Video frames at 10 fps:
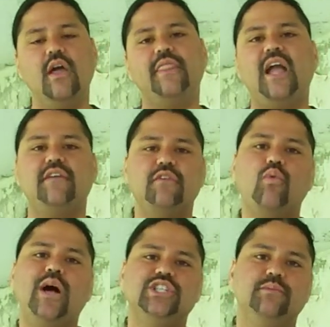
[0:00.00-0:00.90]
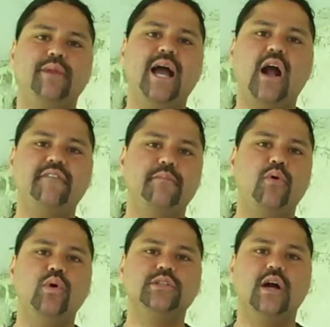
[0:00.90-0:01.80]
Thank you for watching
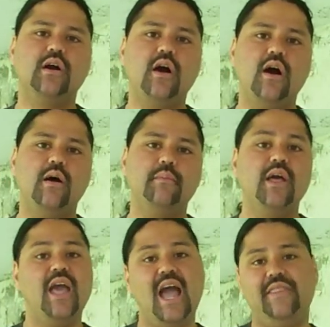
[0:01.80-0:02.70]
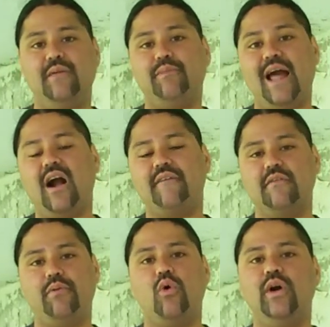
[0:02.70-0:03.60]
BlackCoffeePoet.com and the Black Coffee
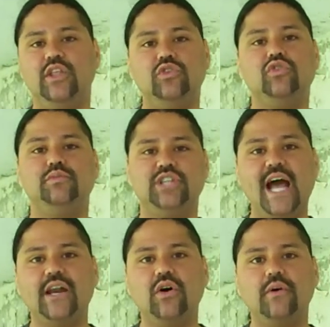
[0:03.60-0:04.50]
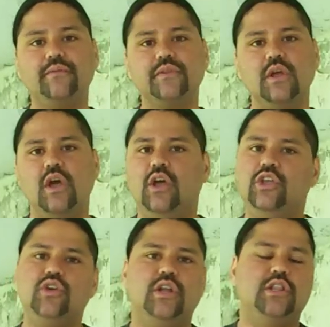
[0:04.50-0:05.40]
Poet YouTube channel.
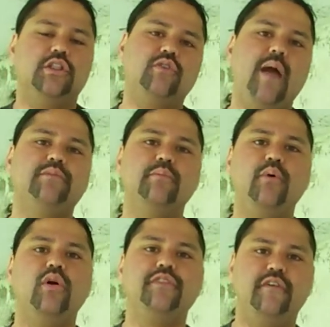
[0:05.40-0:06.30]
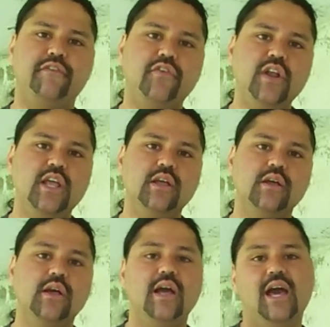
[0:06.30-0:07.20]
You can subscribe to both for free,
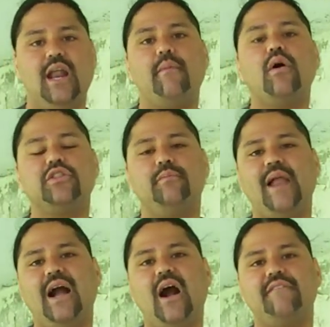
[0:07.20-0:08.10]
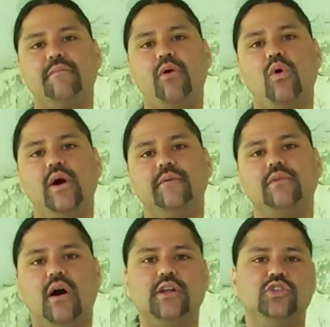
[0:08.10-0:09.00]
and I'm also Black Coffee Poet
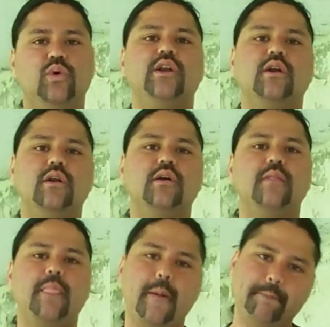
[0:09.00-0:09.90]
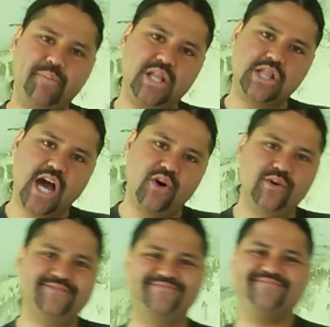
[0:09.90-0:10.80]
on Twitter. Peace out.